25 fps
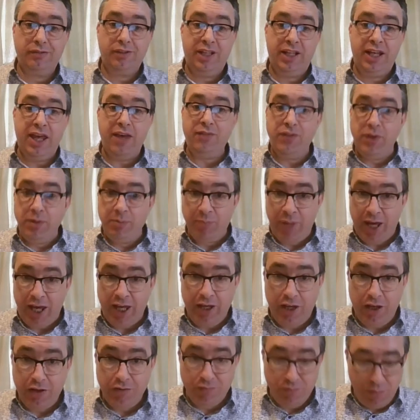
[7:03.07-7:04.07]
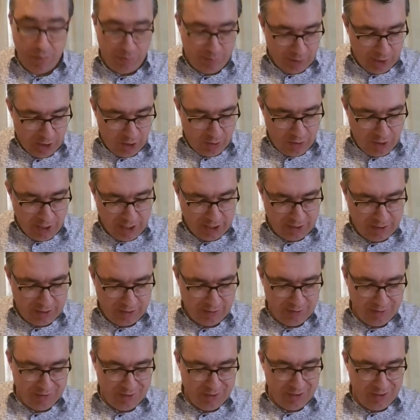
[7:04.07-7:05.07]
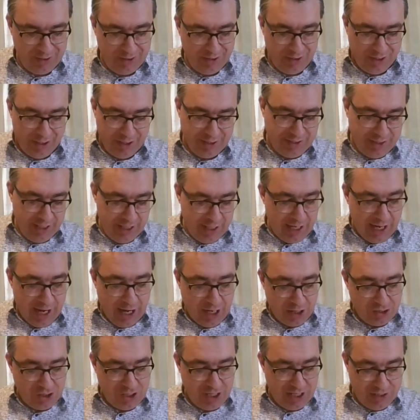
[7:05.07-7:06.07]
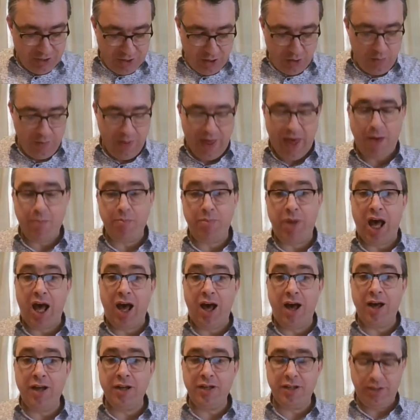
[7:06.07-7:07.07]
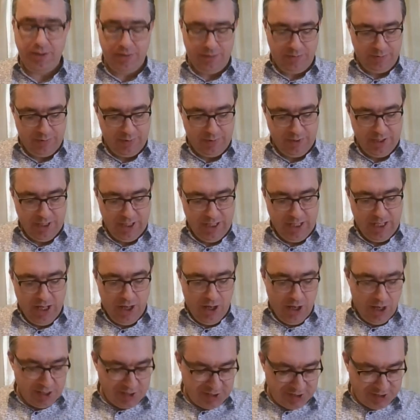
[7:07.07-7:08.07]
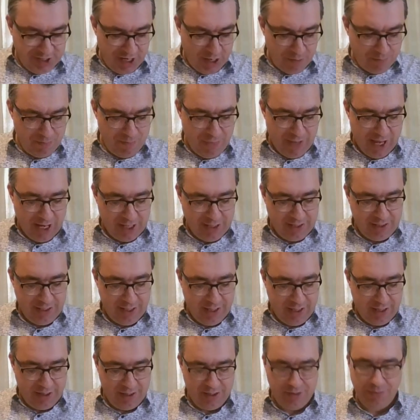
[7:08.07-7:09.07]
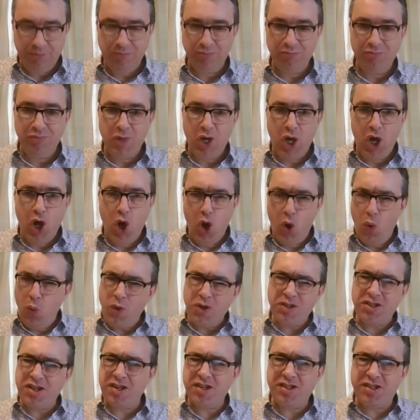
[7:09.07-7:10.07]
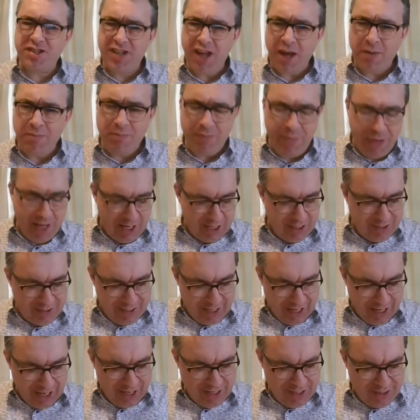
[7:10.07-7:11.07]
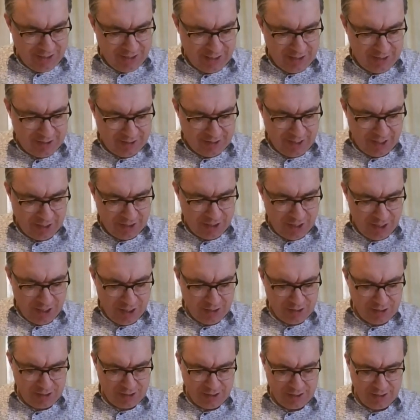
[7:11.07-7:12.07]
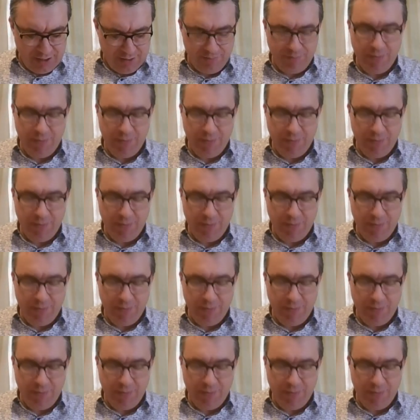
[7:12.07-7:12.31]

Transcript: Kevin Bacon replied, "I didn't actually do that part. A stuntman did." "What's a stuntman, Dad?" his son asked.